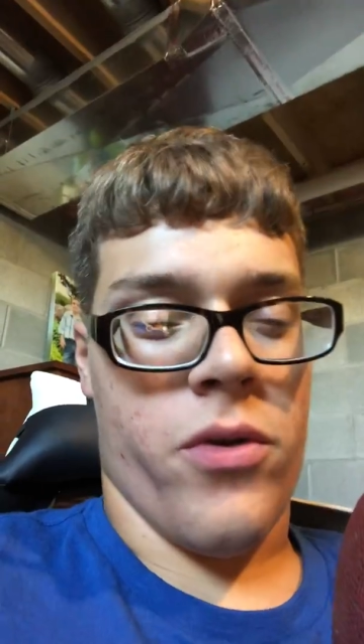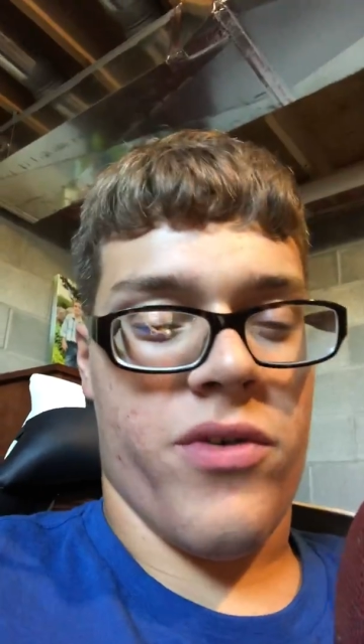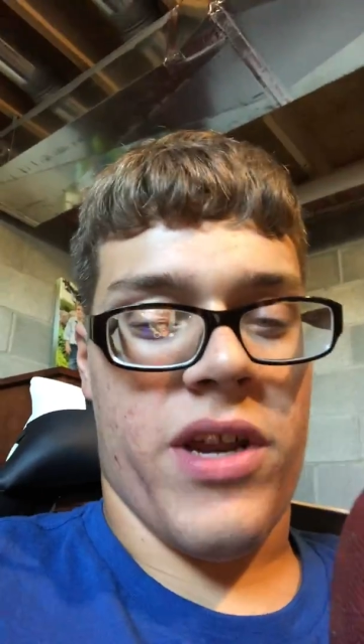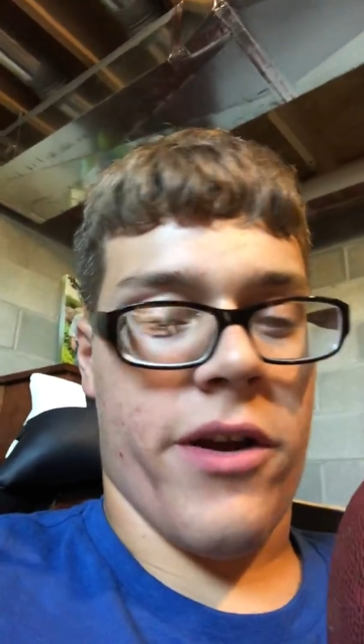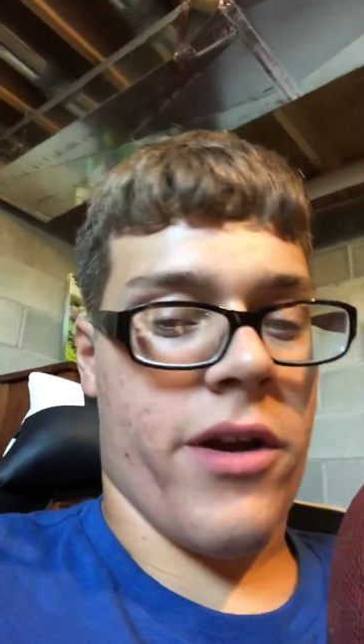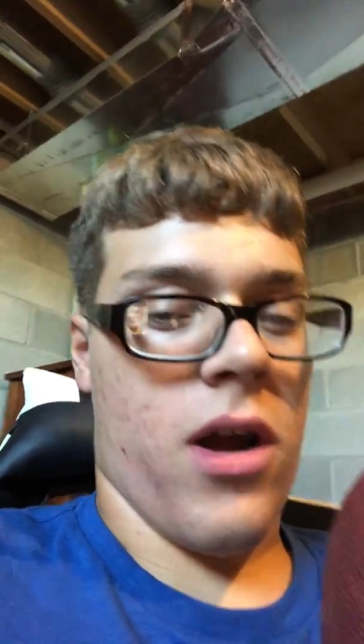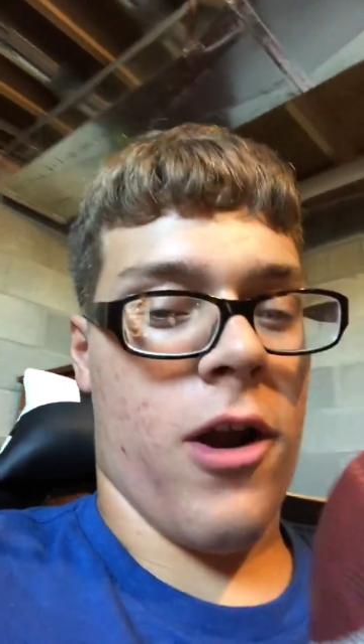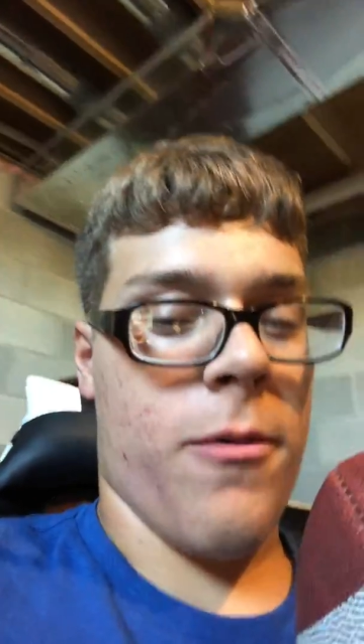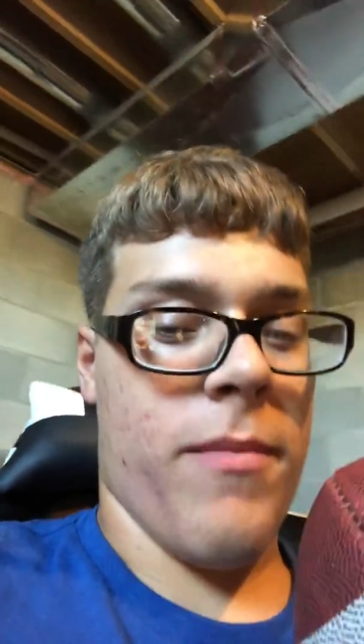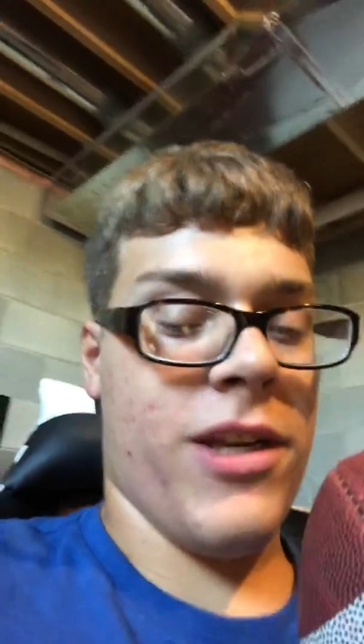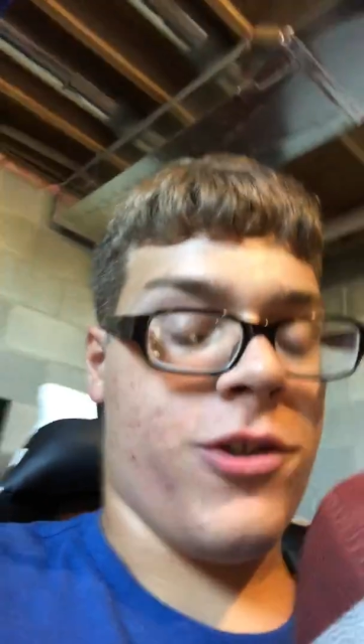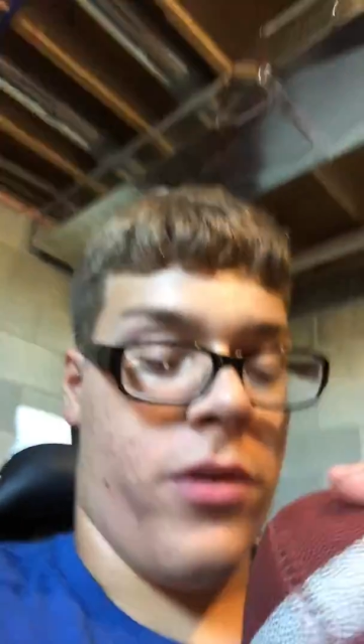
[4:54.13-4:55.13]
Derek Carr,
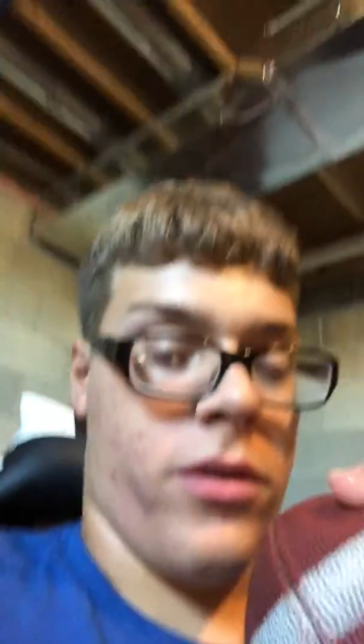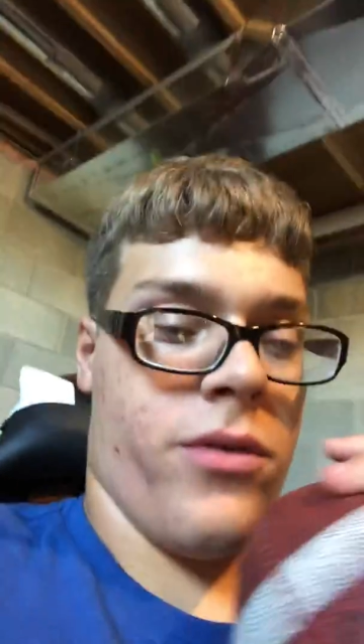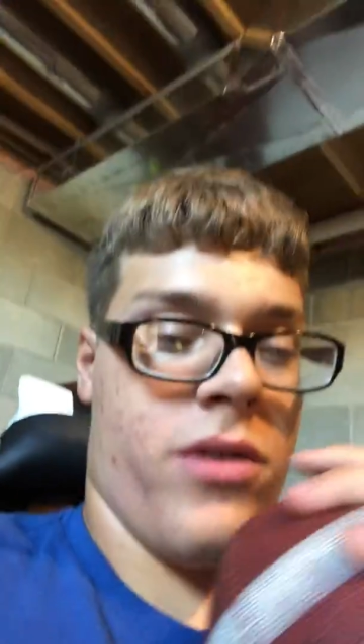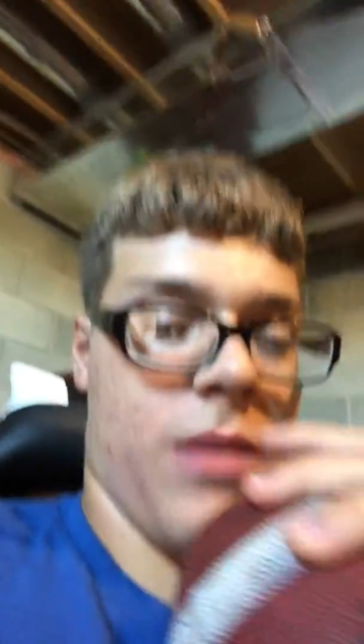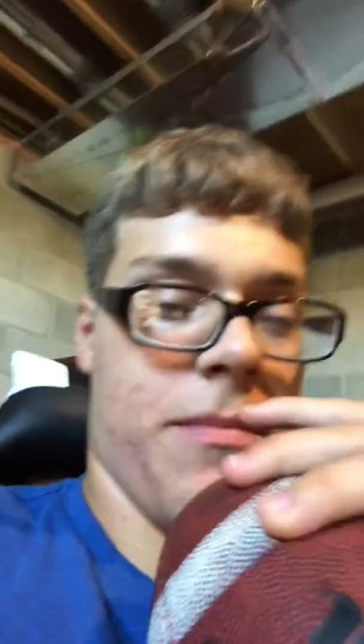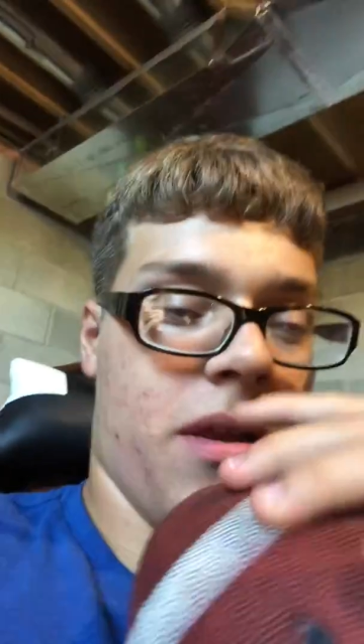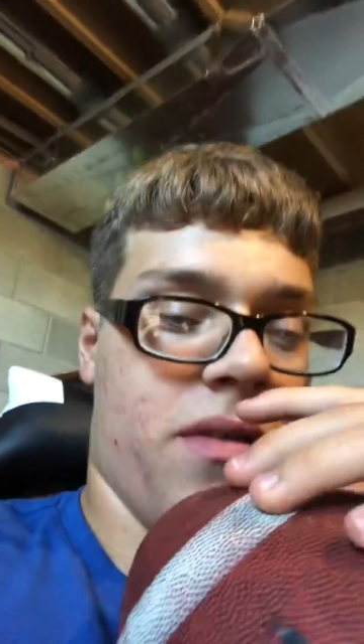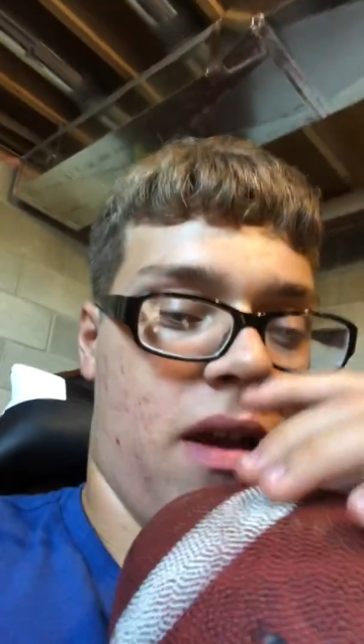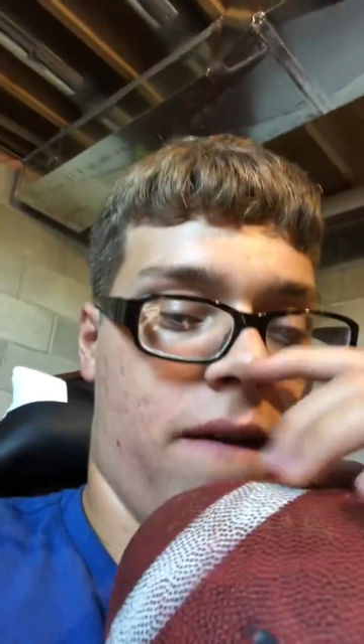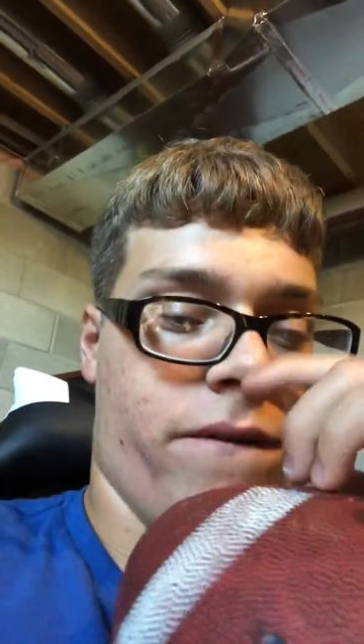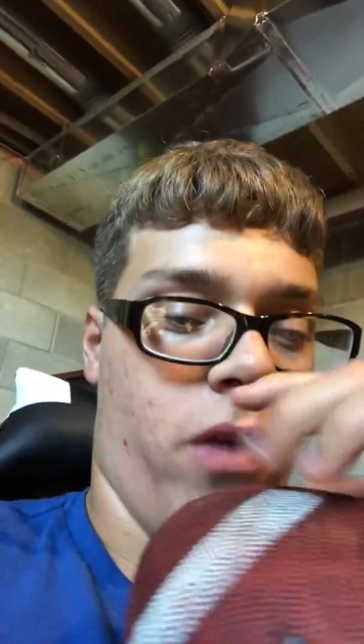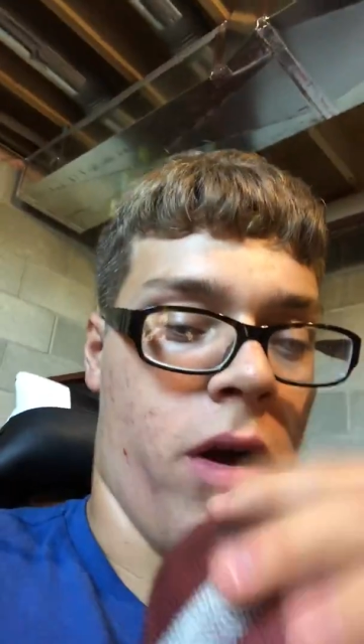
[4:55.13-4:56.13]
mesh with your teammates,
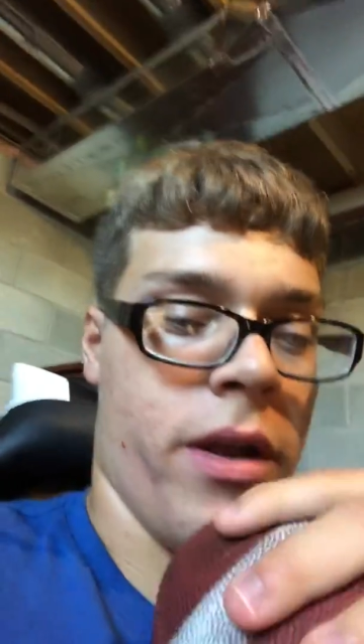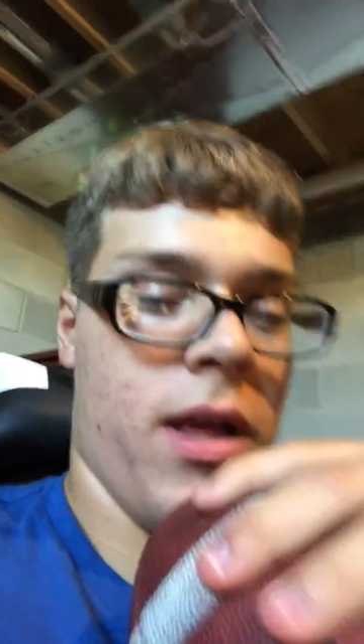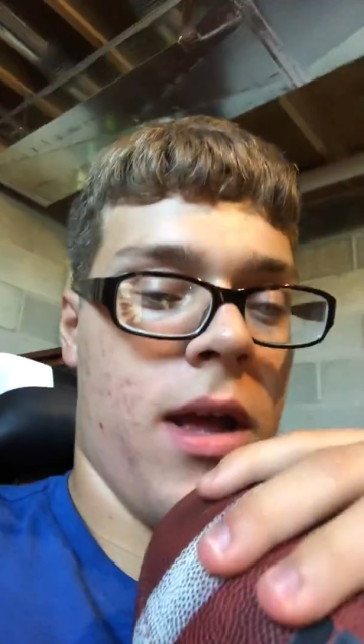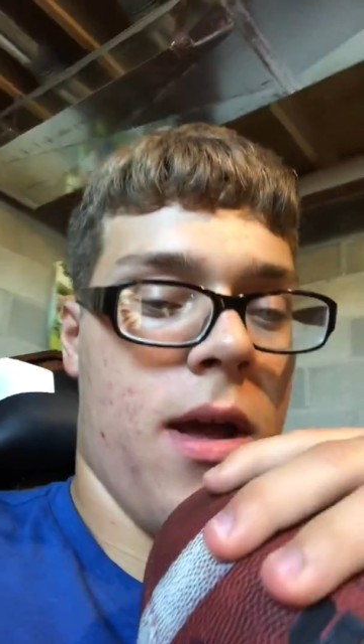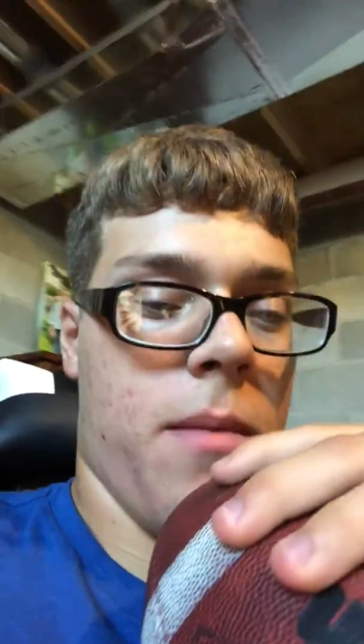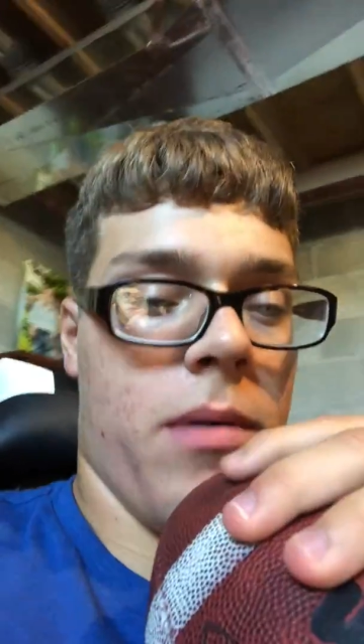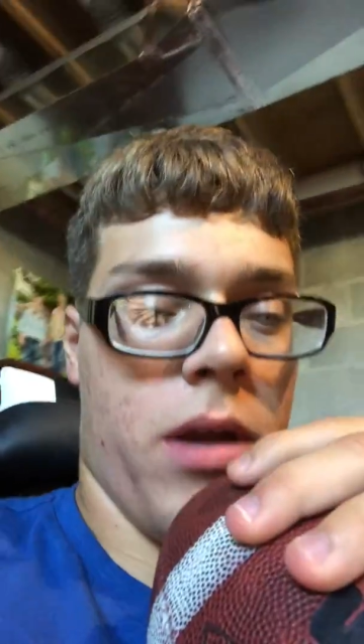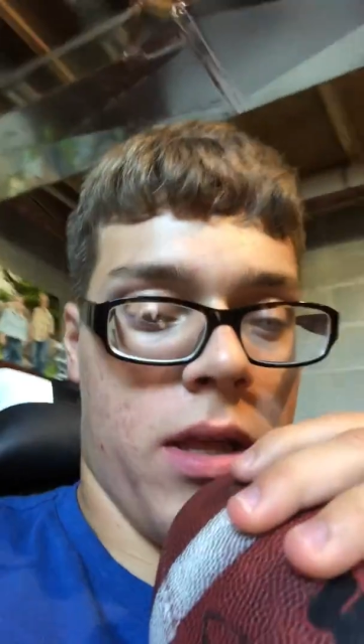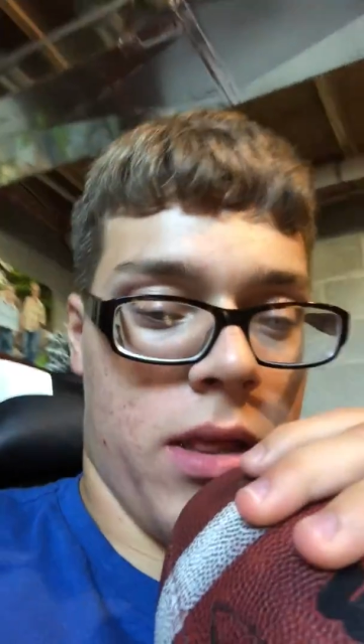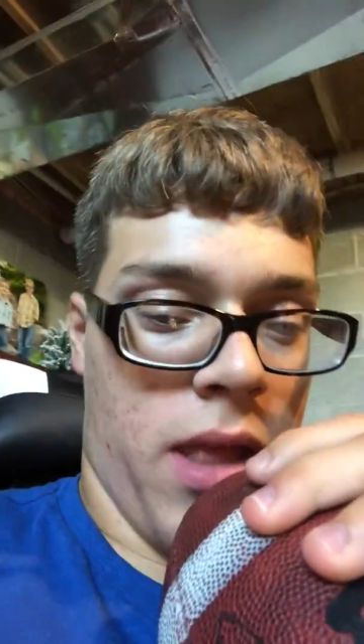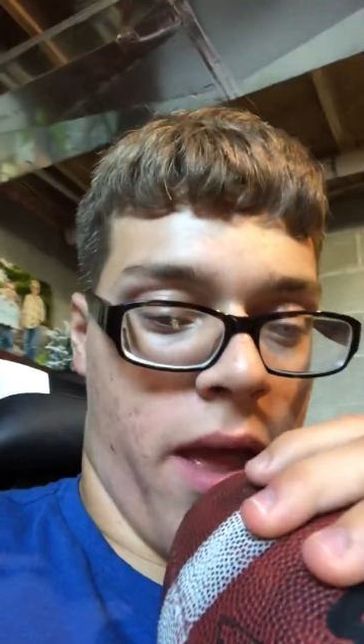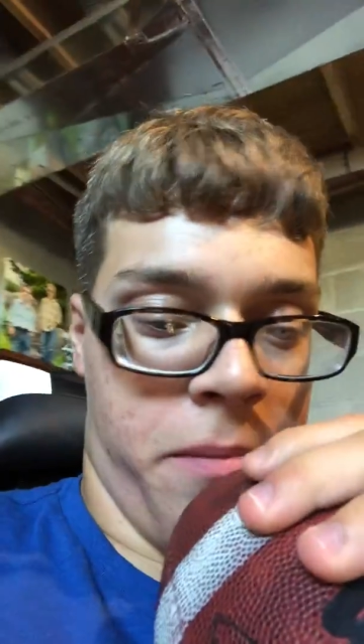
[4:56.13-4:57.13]
have fun.
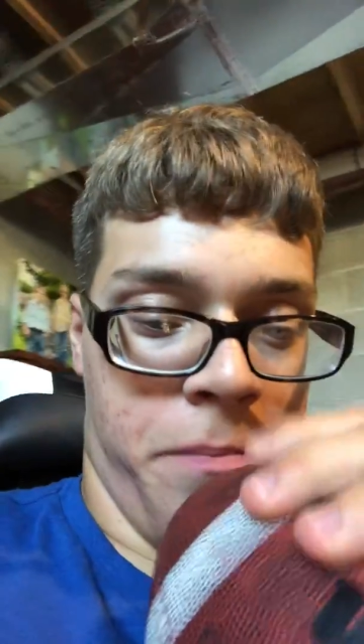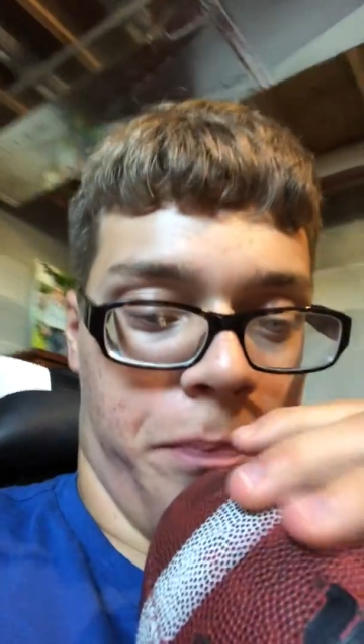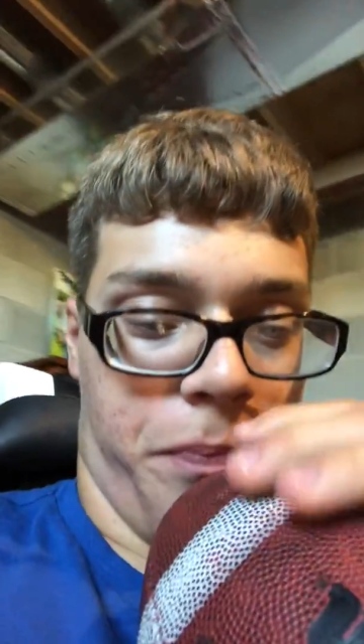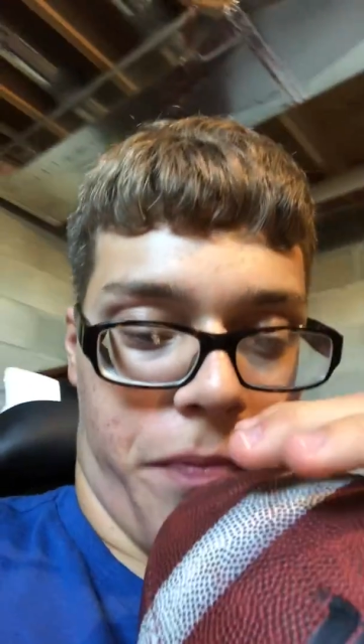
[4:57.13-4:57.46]
And then